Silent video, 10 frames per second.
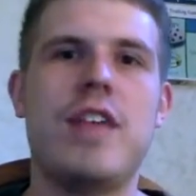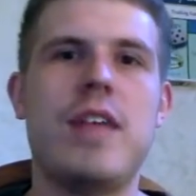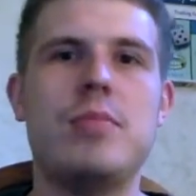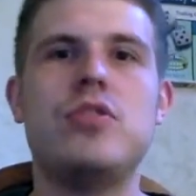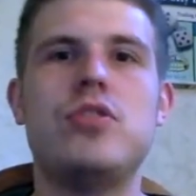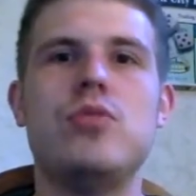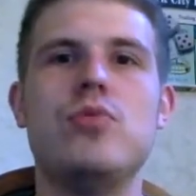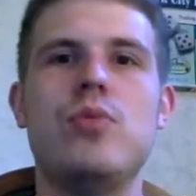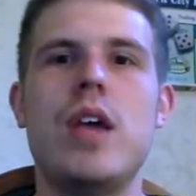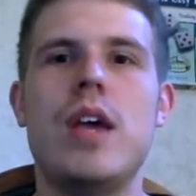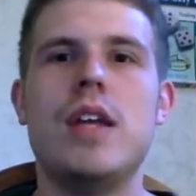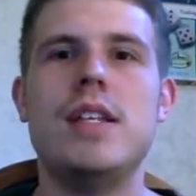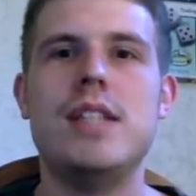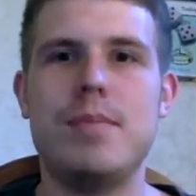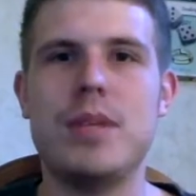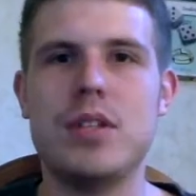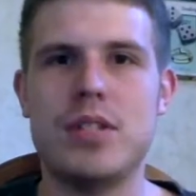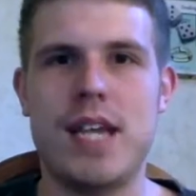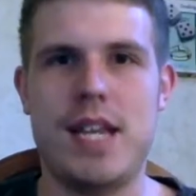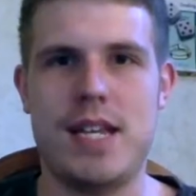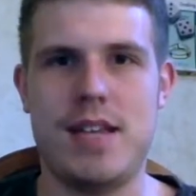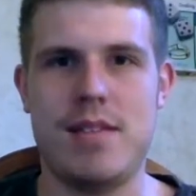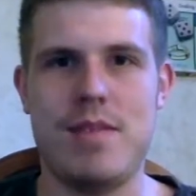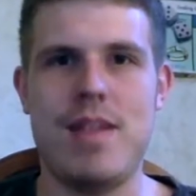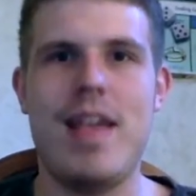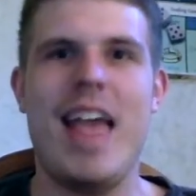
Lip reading: able to debilitate him,